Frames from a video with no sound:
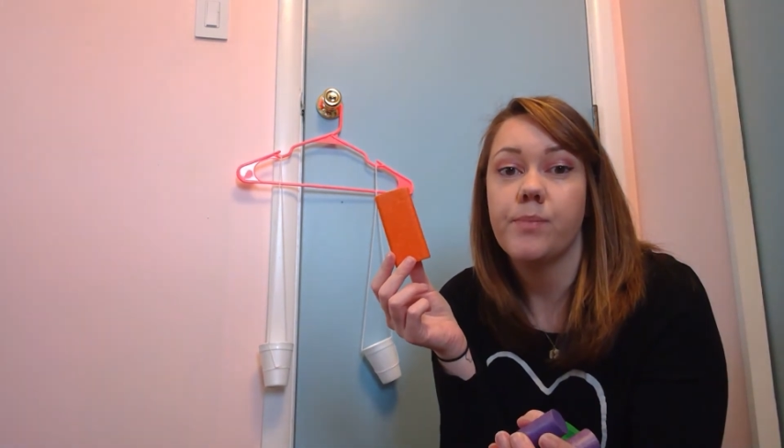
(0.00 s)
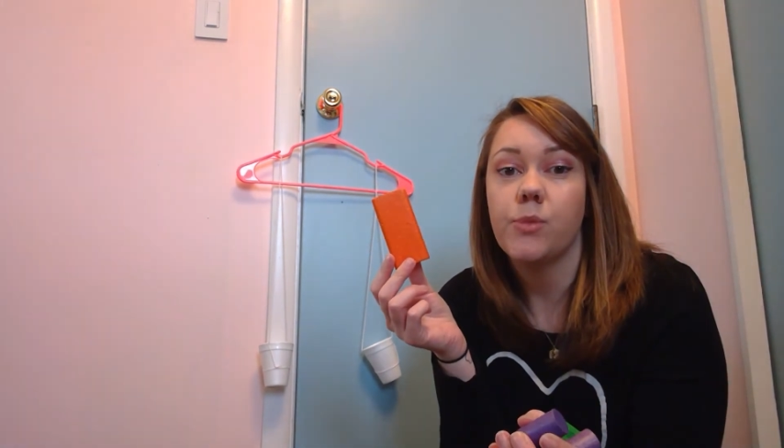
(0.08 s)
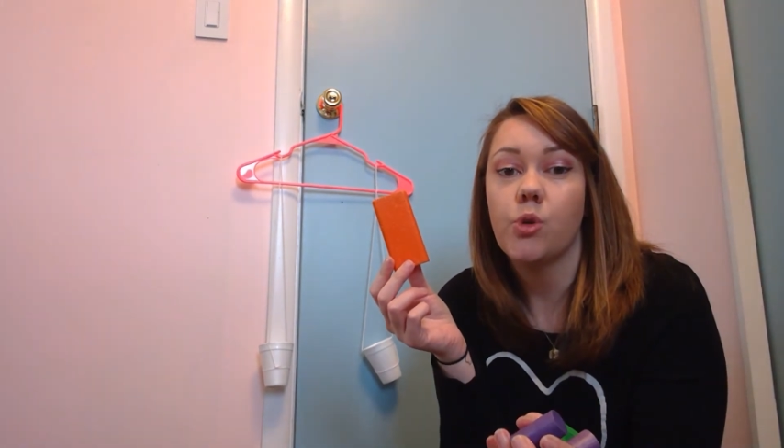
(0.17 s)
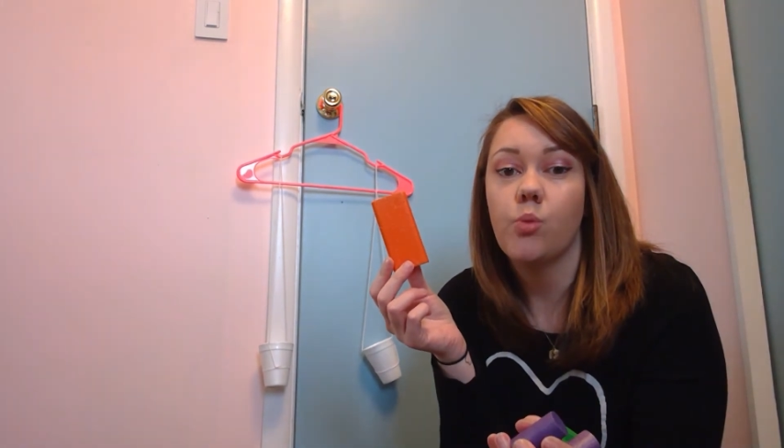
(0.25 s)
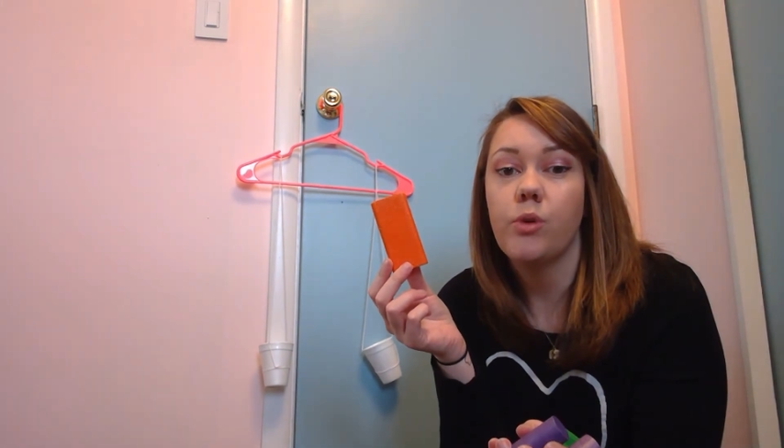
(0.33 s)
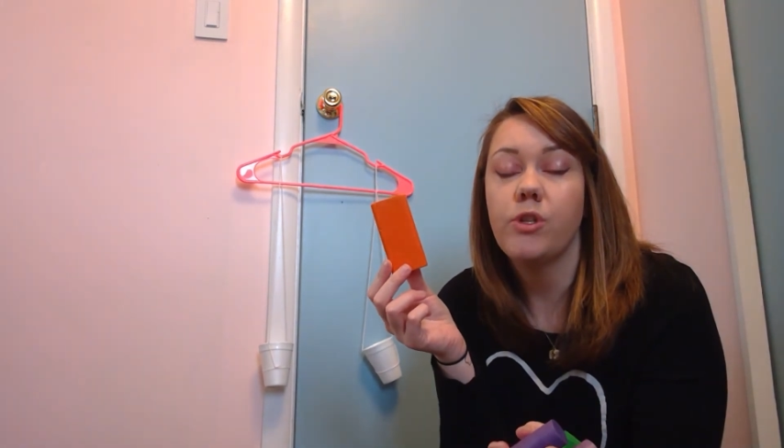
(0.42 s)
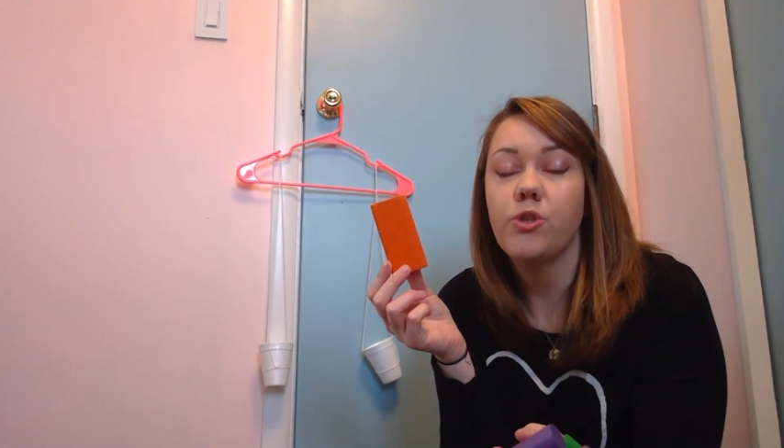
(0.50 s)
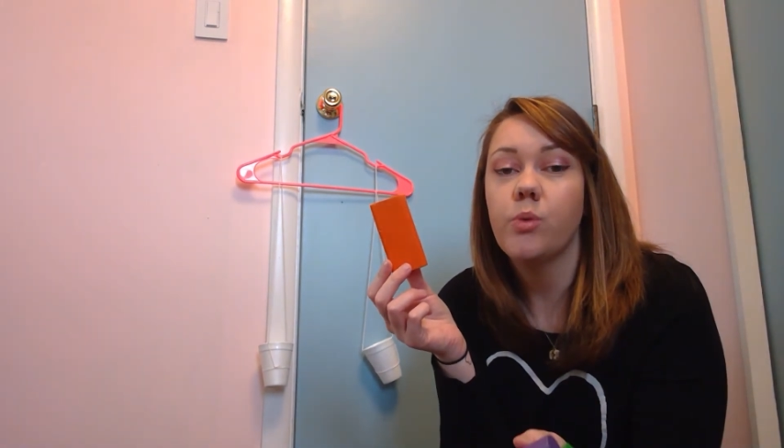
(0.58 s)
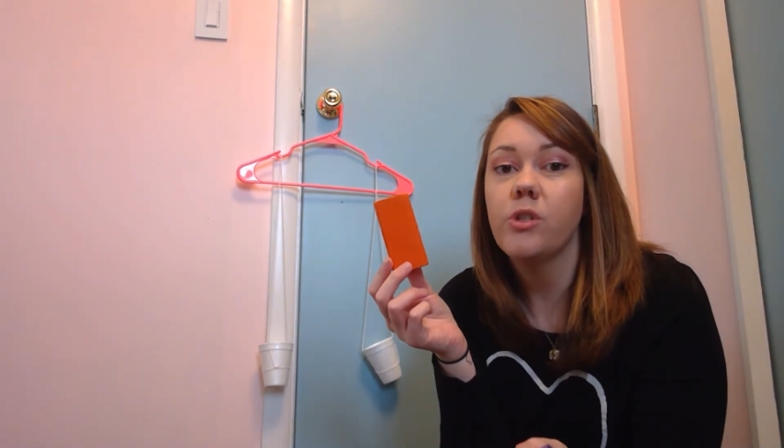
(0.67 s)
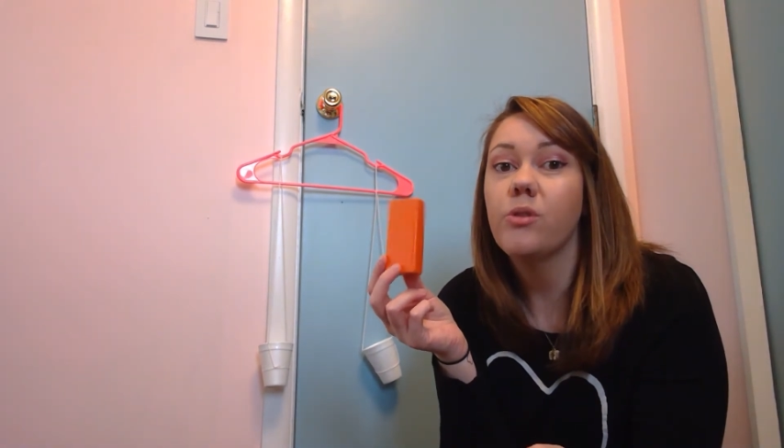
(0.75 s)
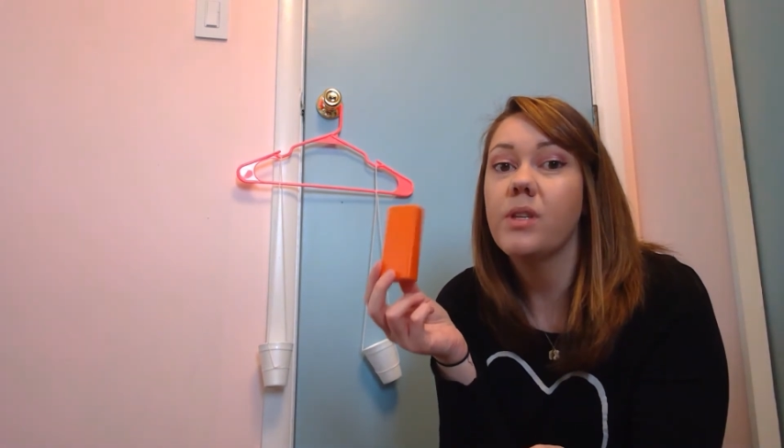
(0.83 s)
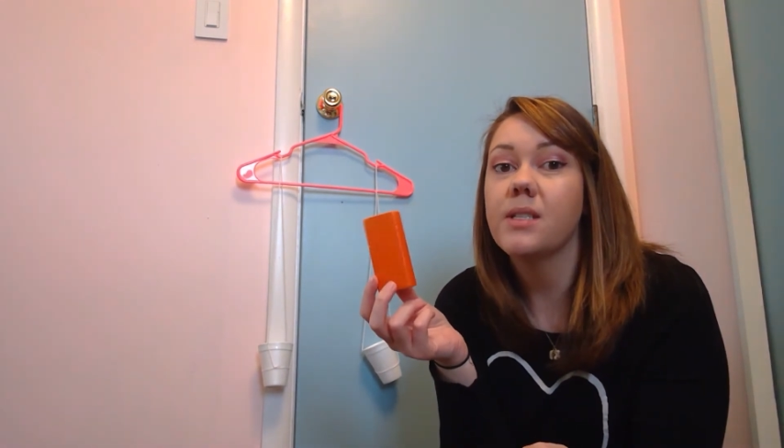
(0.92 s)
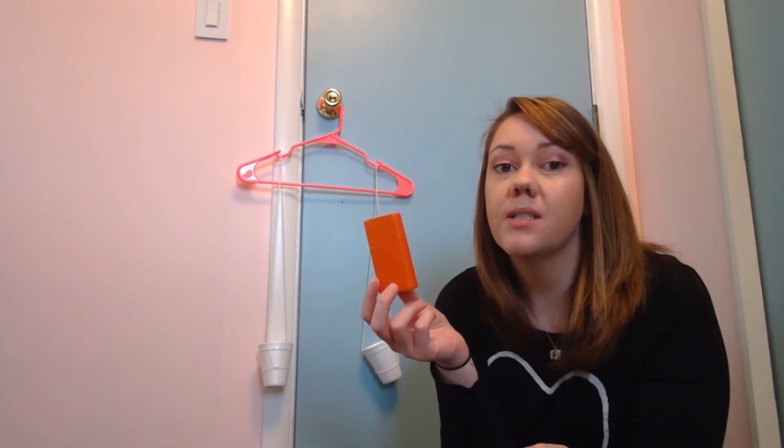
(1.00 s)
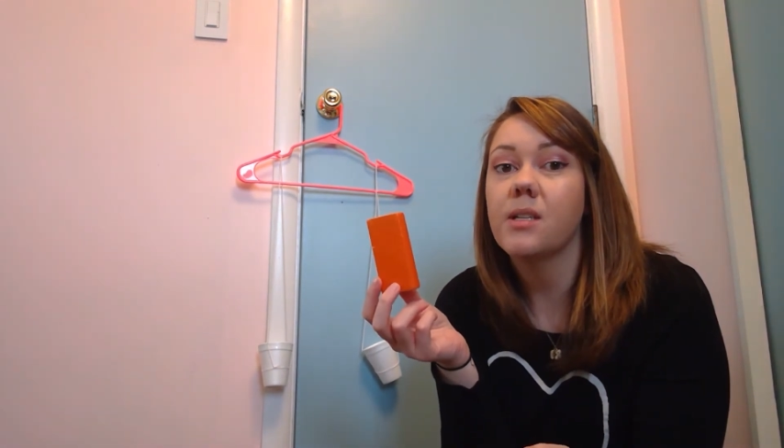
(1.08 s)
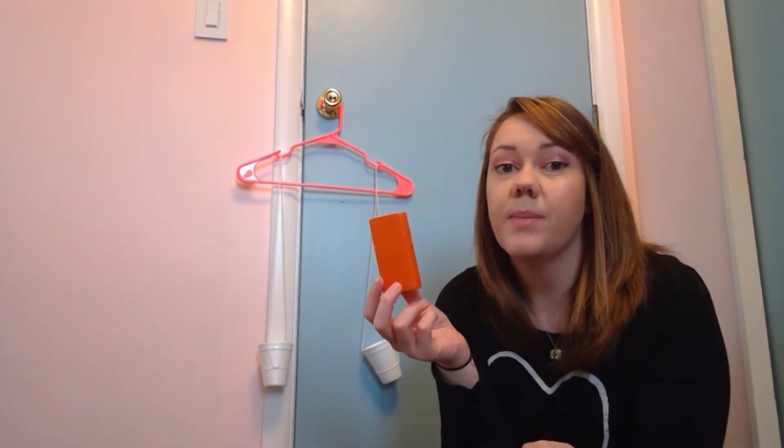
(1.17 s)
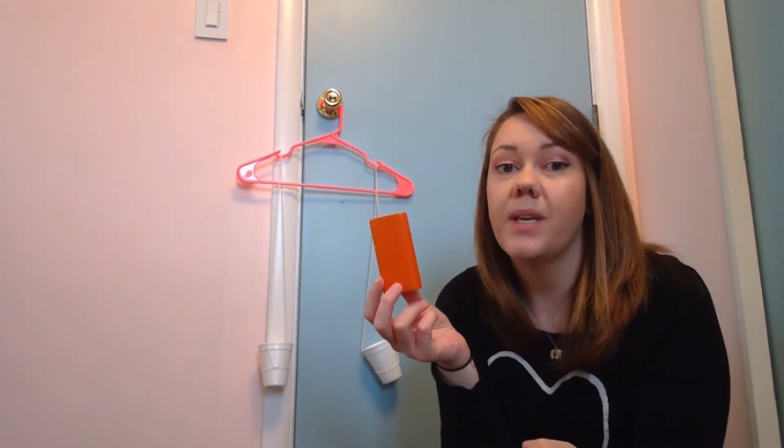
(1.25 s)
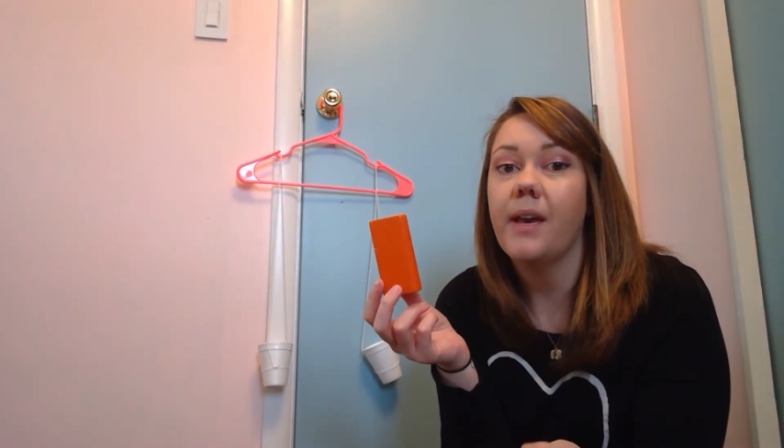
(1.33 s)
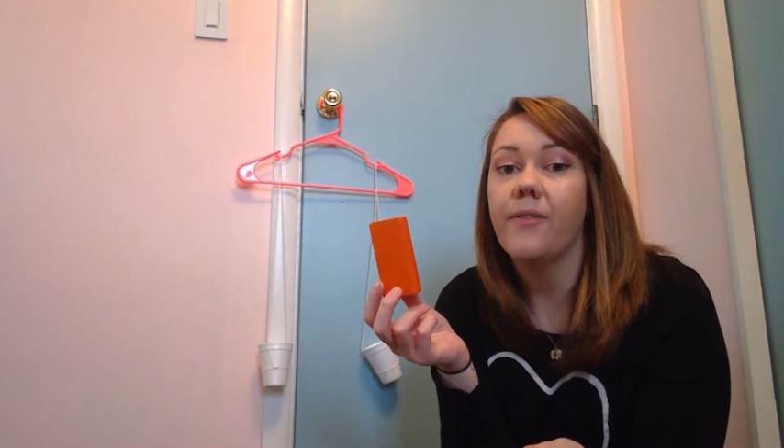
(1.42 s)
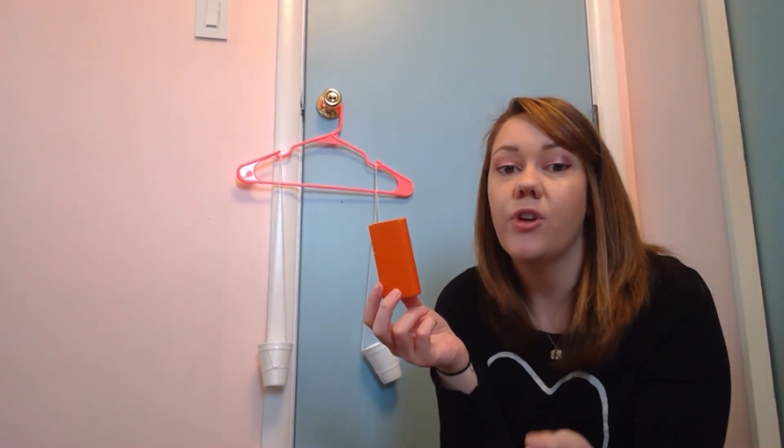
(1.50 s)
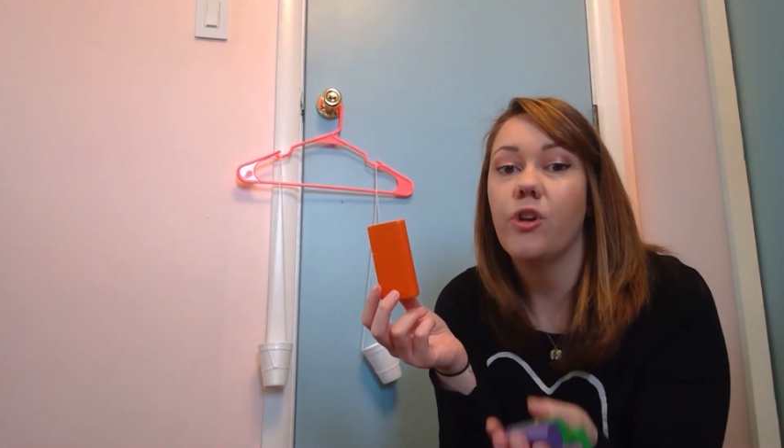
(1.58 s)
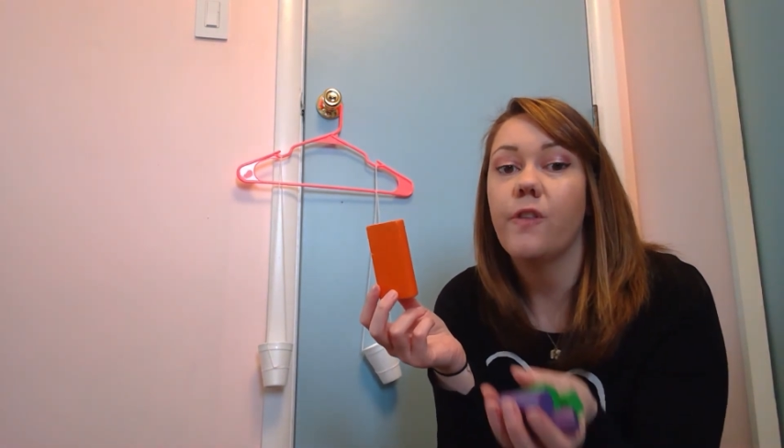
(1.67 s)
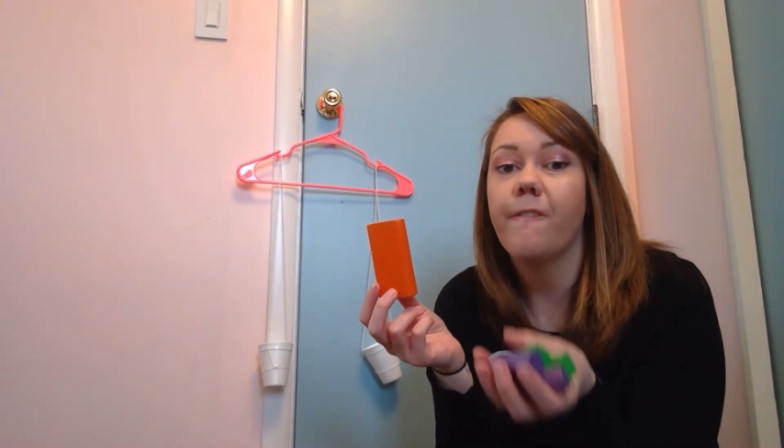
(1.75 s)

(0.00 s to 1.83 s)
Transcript: So which one do you think is going to be heavier?